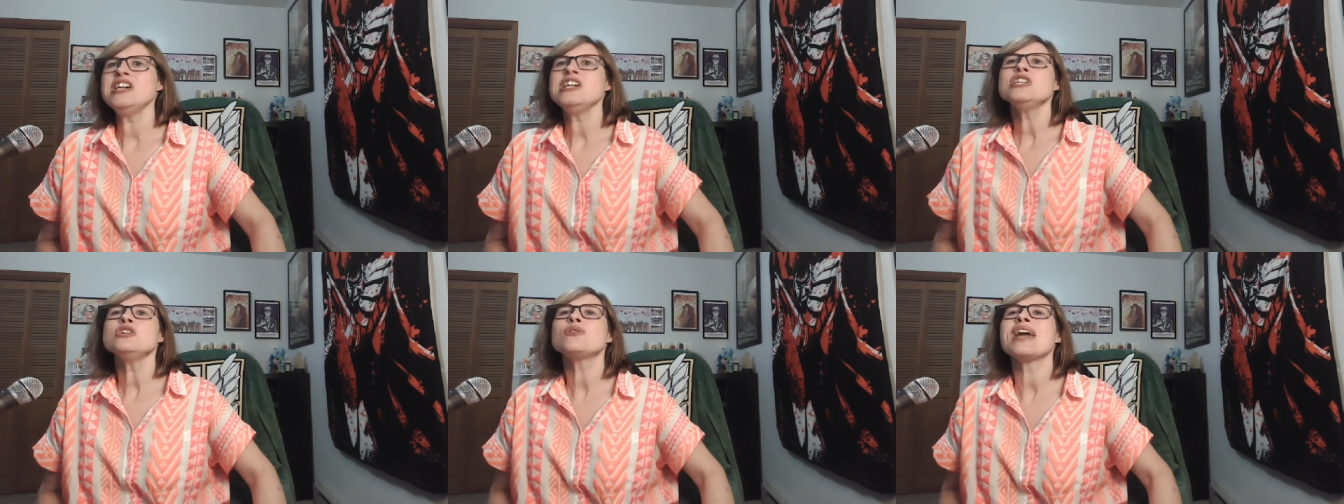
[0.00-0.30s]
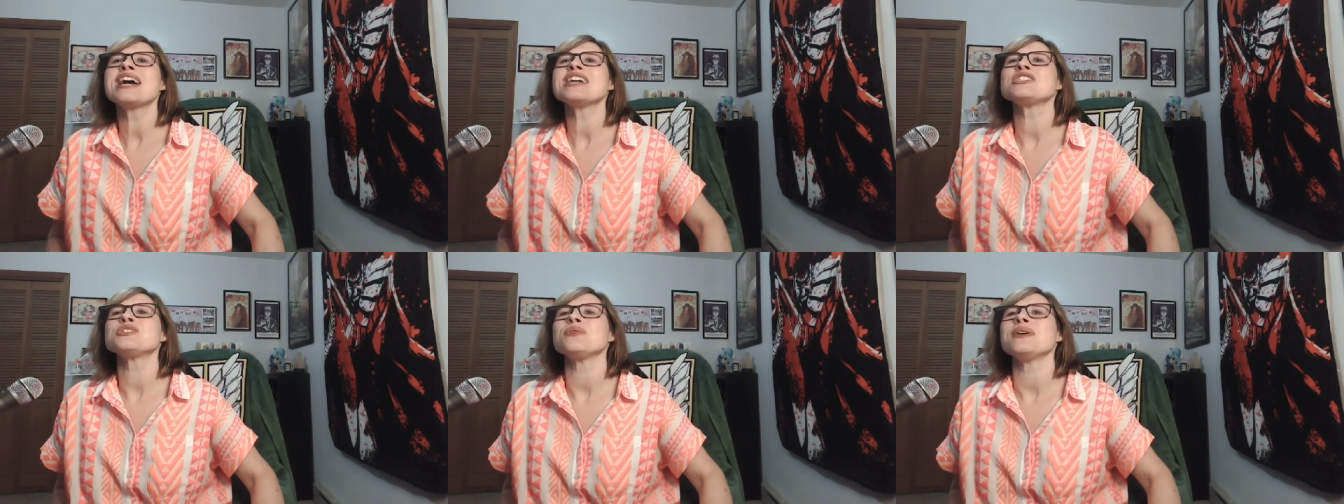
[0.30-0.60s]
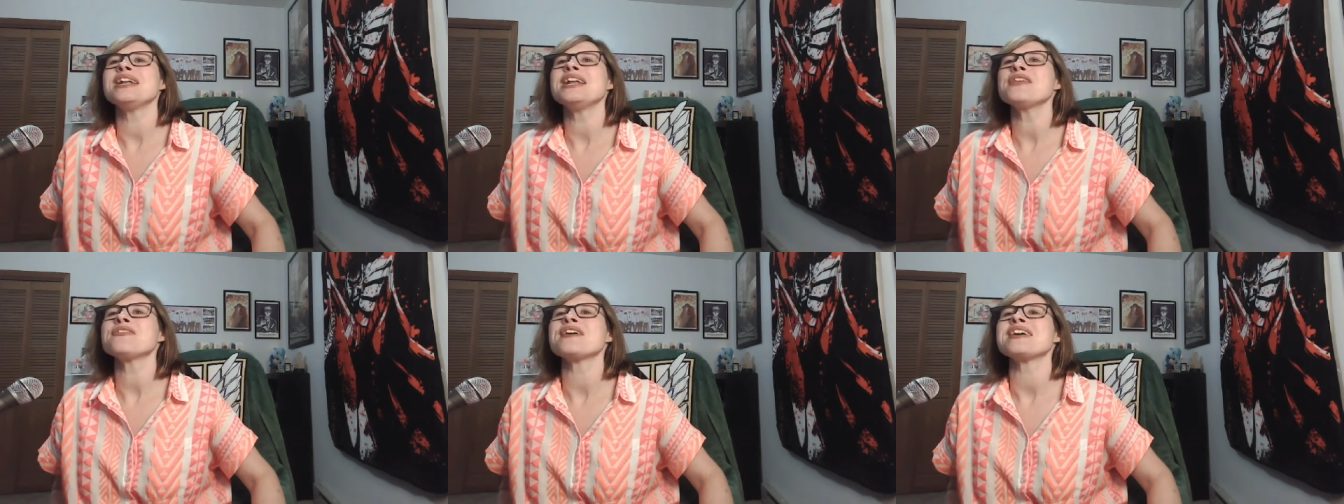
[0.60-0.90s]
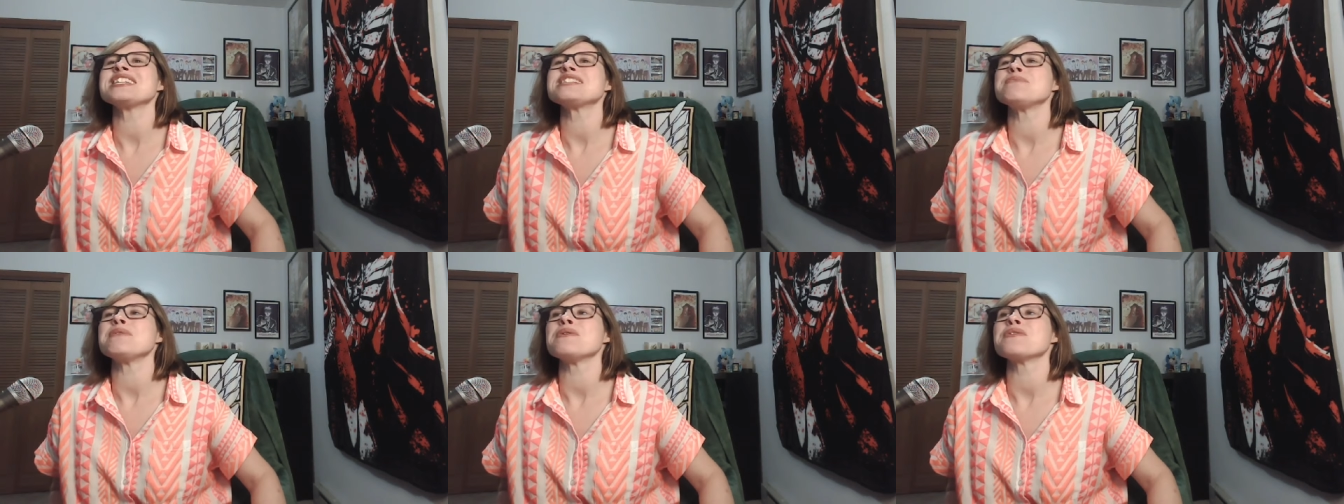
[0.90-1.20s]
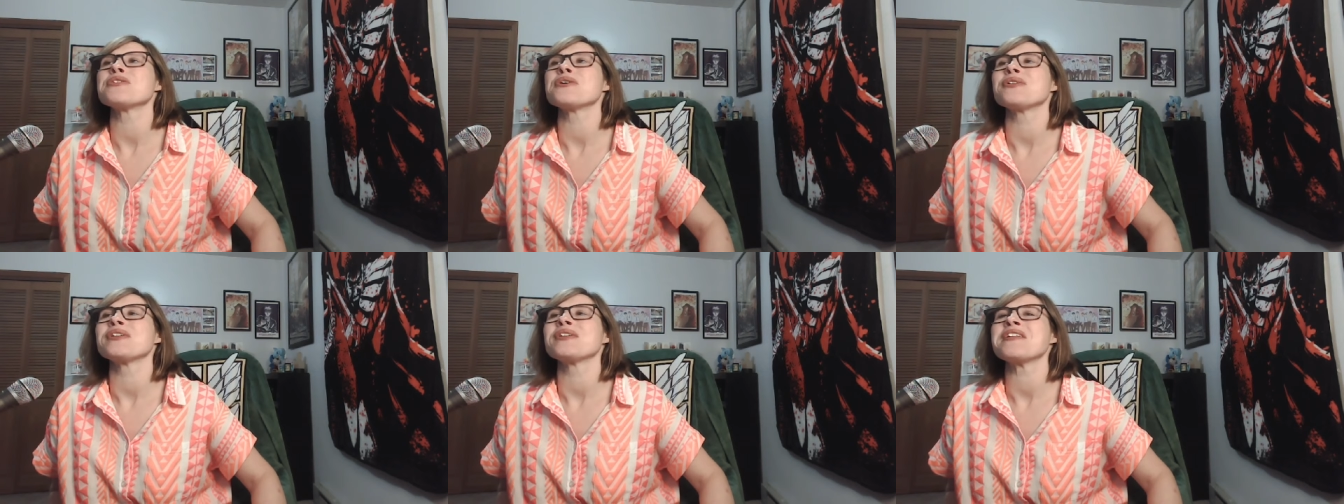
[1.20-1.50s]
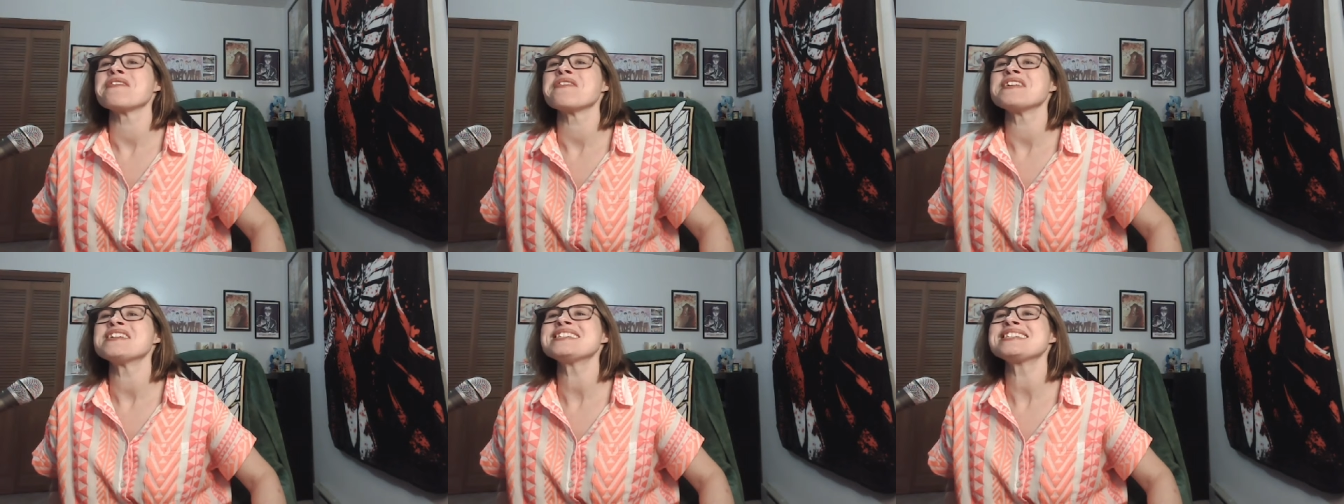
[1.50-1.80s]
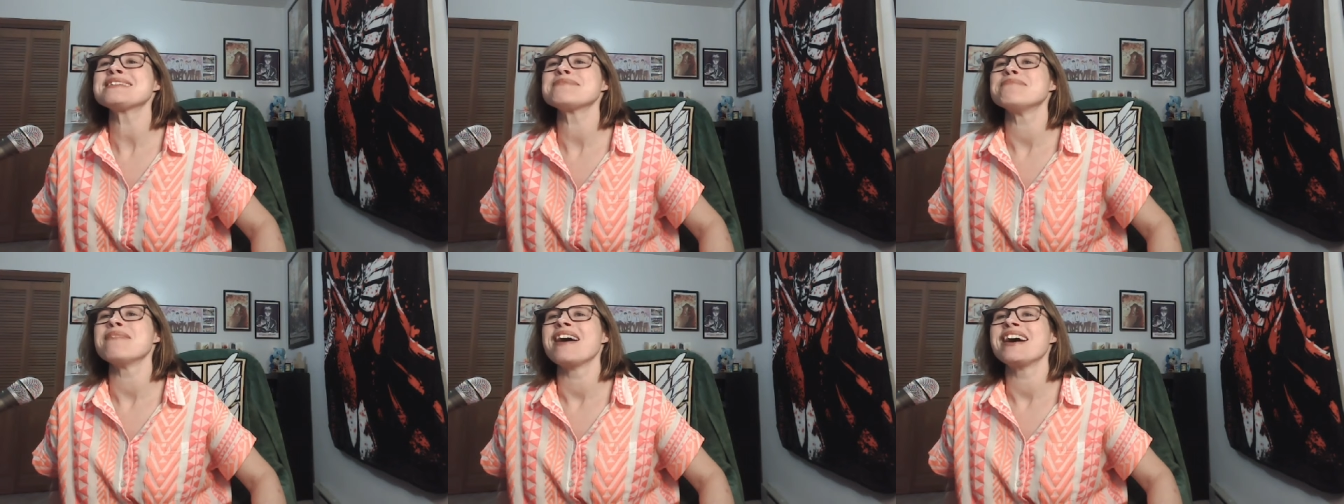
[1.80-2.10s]
You can't do anything to me with only
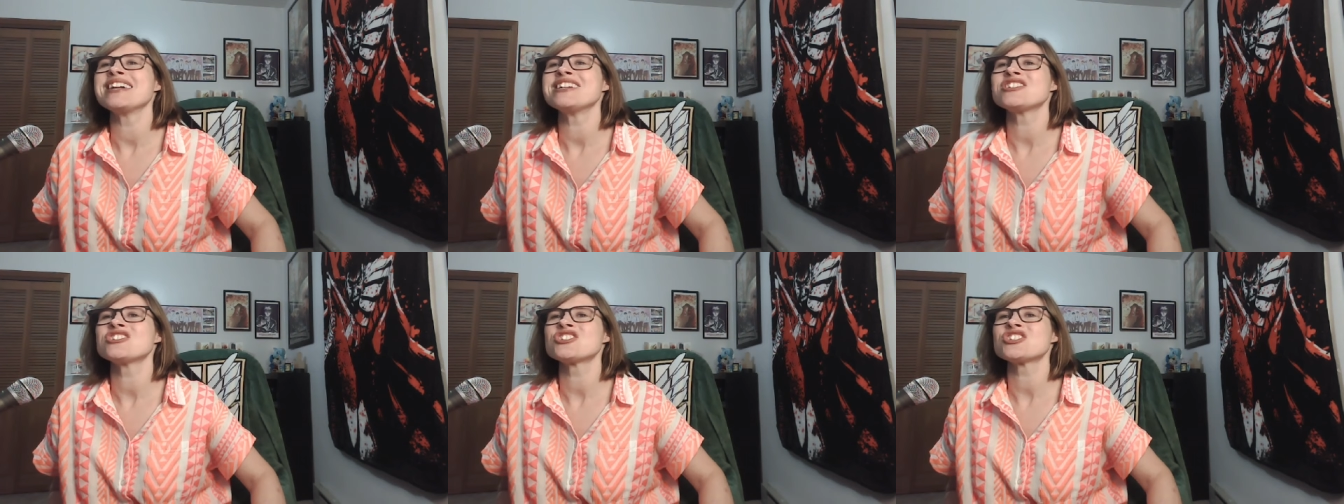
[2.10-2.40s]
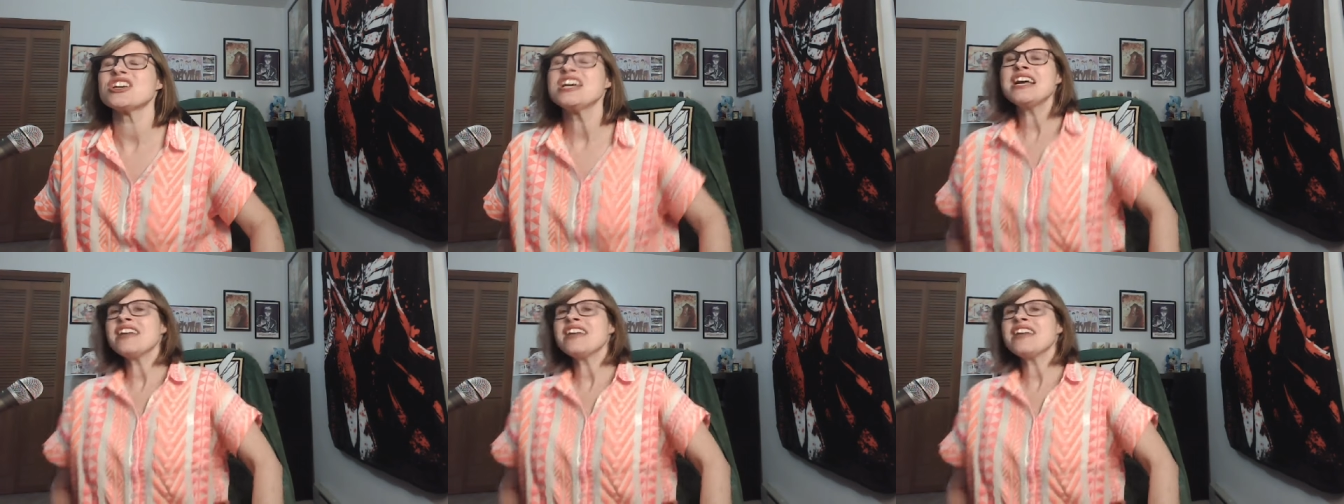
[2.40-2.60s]
this much.